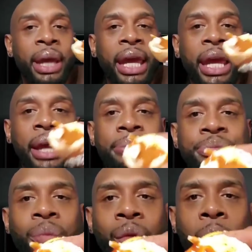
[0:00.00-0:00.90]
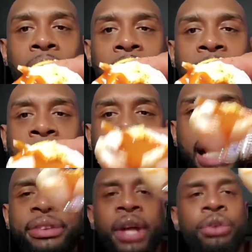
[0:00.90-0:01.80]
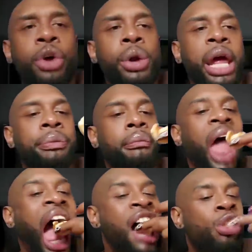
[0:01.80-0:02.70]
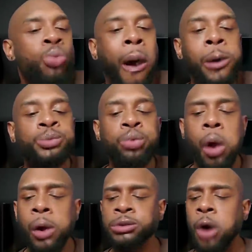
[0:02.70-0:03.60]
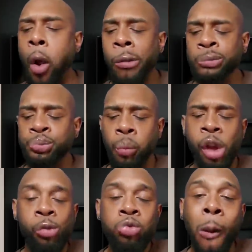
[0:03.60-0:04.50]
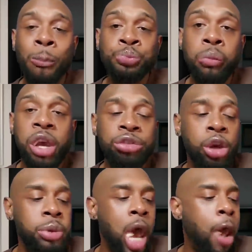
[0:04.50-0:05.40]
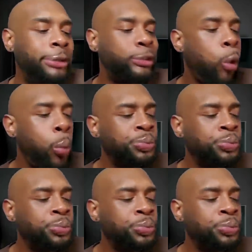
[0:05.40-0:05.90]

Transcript: some egg with a little hot sauce on it. Mmm. Excuse me, y'all.